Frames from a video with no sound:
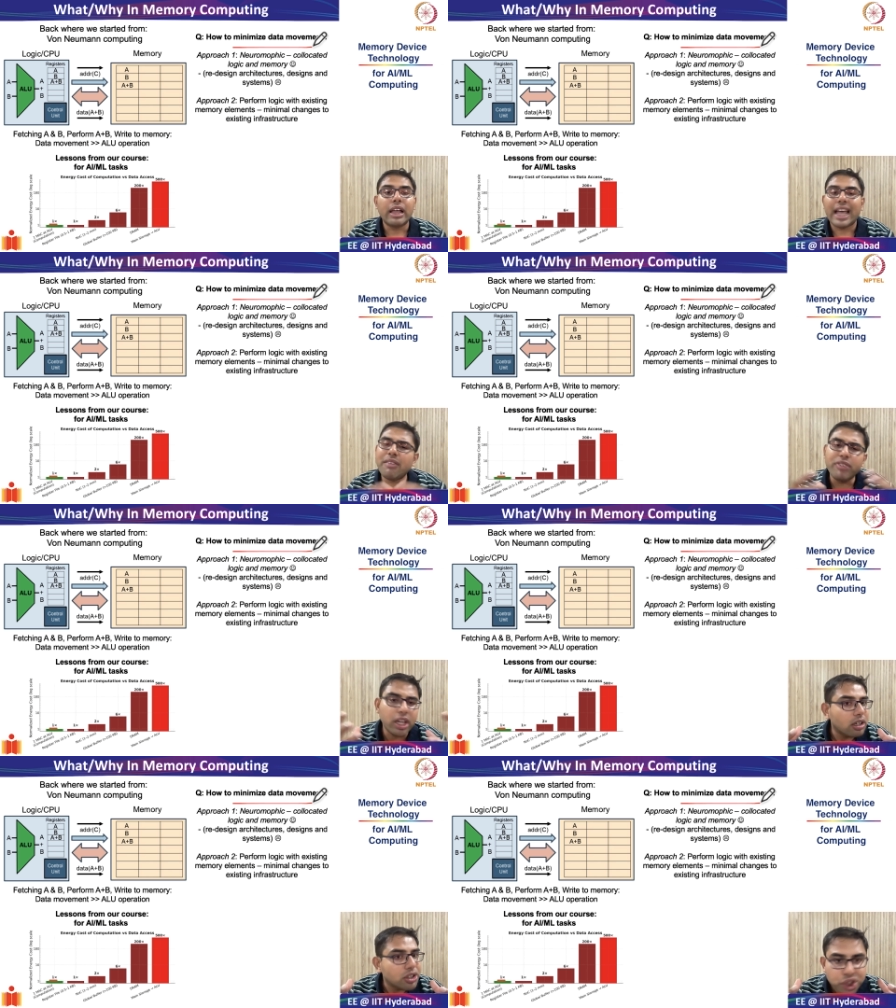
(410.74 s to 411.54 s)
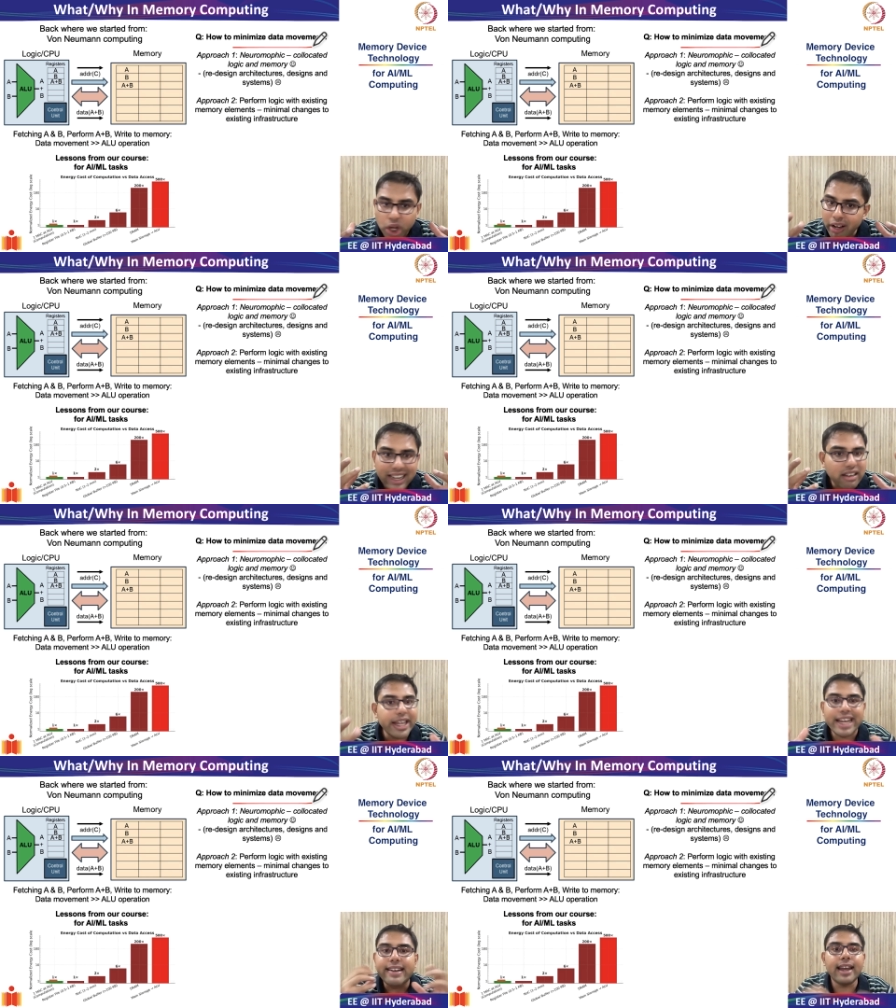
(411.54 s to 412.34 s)
And we saw in
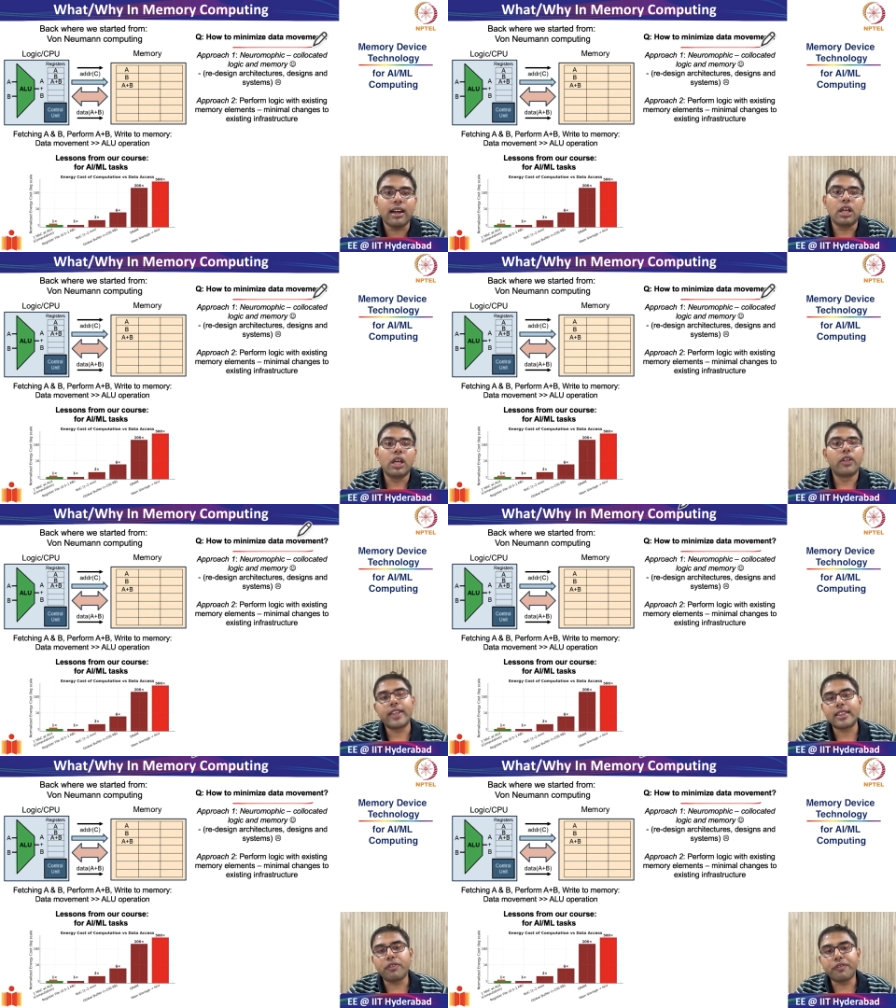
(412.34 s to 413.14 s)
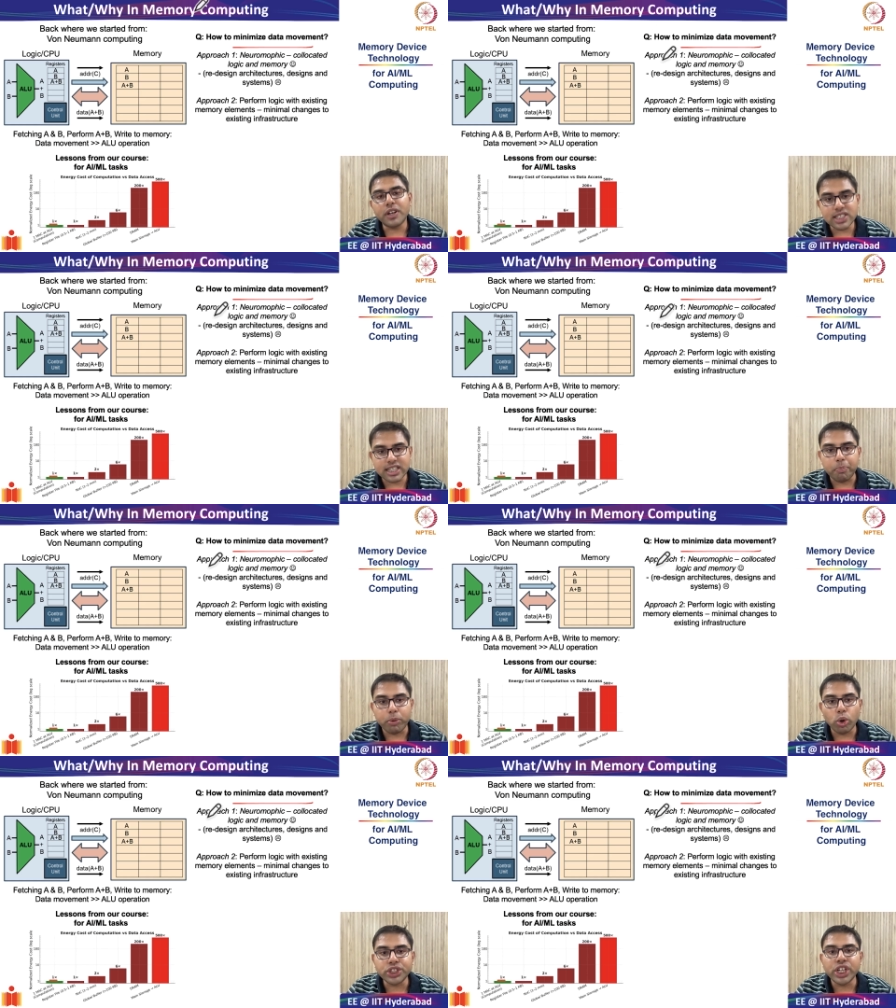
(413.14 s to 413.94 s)
detail that the first
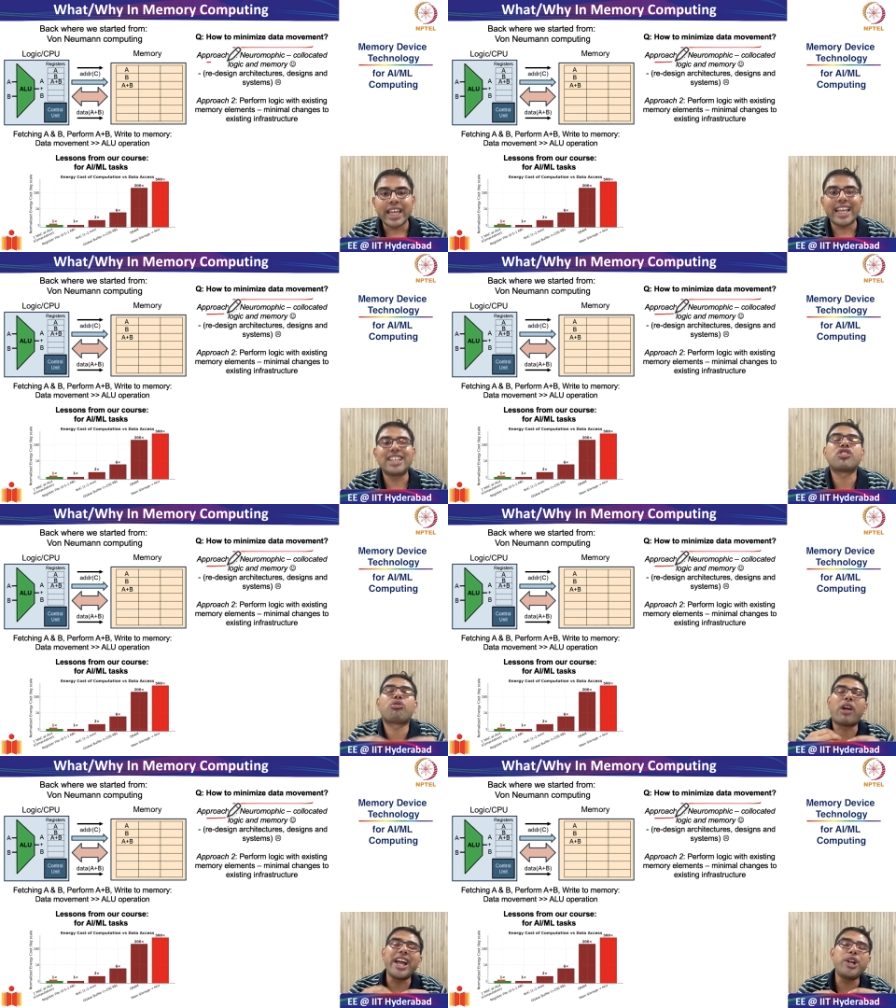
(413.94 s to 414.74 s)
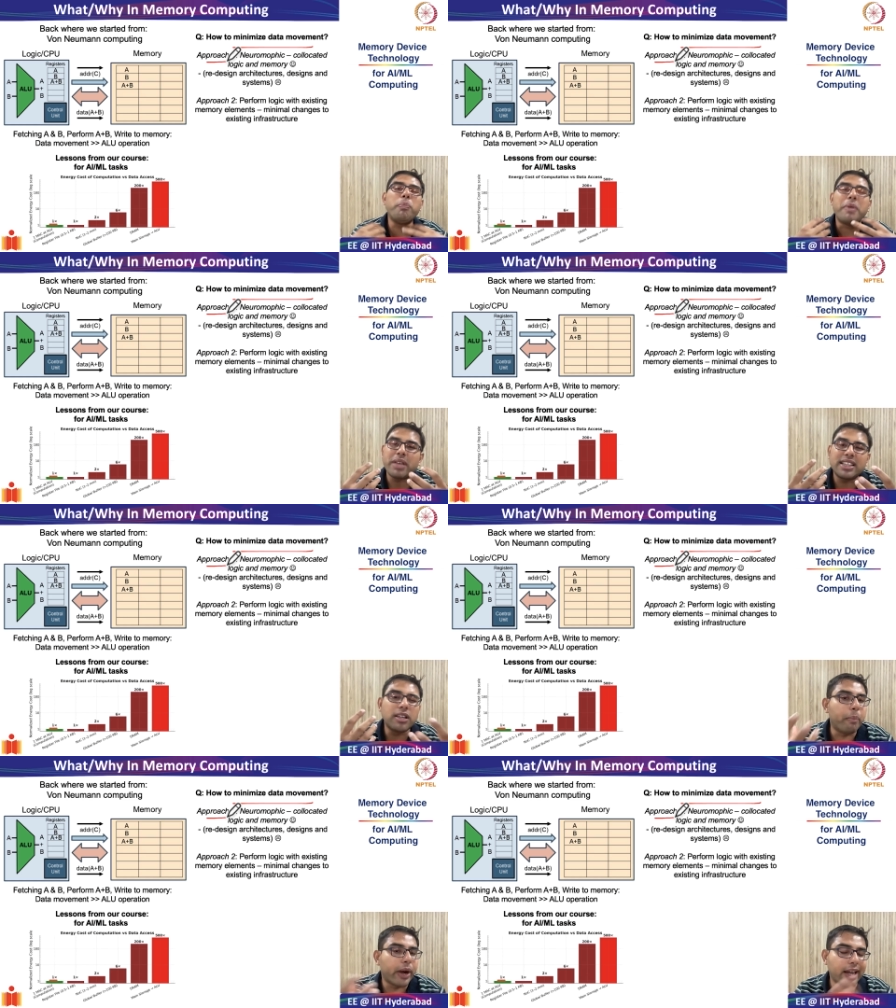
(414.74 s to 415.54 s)
approach is try to mimic
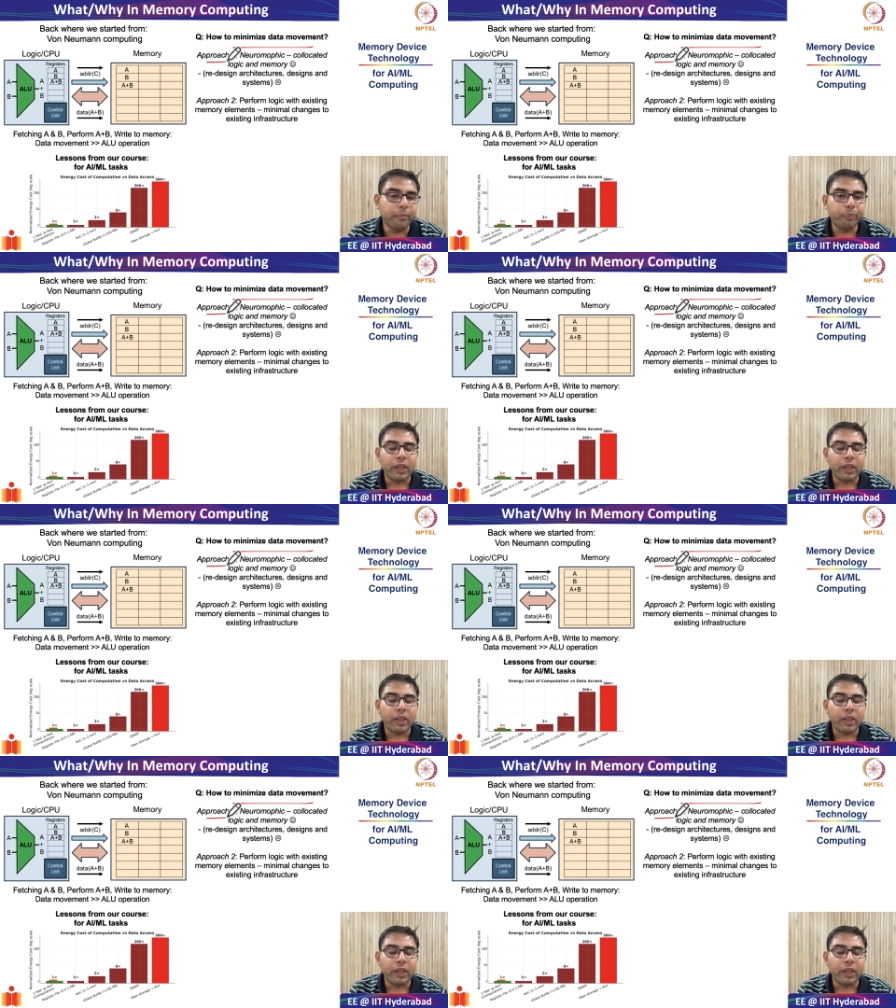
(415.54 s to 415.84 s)
the brain.